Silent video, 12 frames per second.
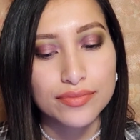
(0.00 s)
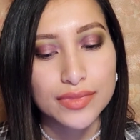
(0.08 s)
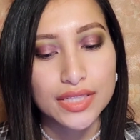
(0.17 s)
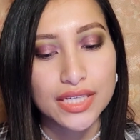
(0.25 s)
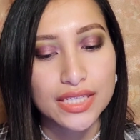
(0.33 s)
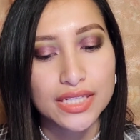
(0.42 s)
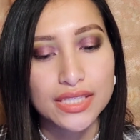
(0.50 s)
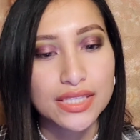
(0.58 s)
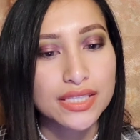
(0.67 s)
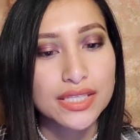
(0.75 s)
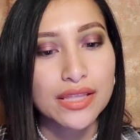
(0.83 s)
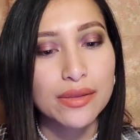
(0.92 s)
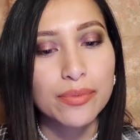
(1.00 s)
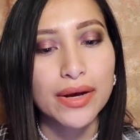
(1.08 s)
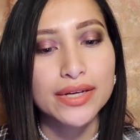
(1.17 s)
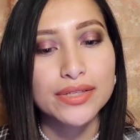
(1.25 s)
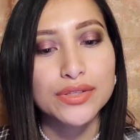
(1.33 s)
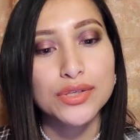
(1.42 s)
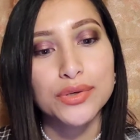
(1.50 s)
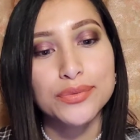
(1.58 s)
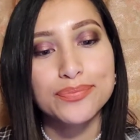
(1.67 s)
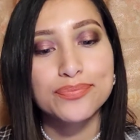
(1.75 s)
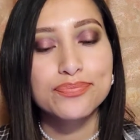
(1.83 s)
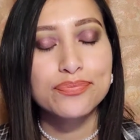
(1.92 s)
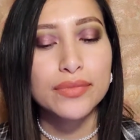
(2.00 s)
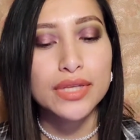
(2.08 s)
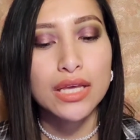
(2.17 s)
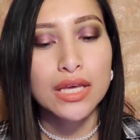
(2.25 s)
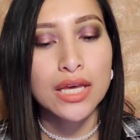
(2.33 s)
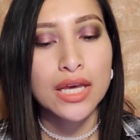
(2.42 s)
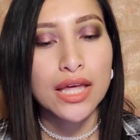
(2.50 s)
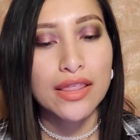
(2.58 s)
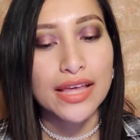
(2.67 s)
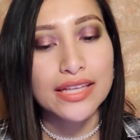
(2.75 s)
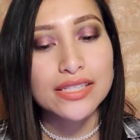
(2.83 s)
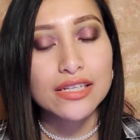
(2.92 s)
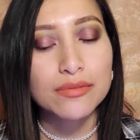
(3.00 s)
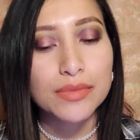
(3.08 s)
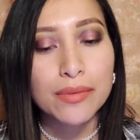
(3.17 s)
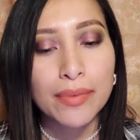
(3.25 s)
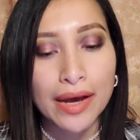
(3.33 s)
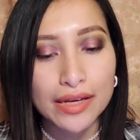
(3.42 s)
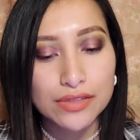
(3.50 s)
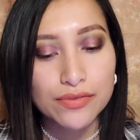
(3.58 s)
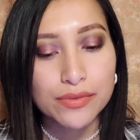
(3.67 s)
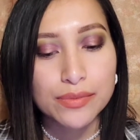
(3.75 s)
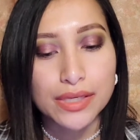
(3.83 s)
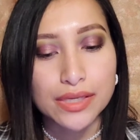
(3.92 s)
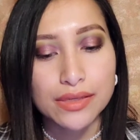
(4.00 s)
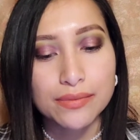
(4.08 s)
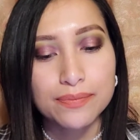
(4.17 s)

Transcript: Yeah, it doesn't say the price, so that's going to be a pass for me.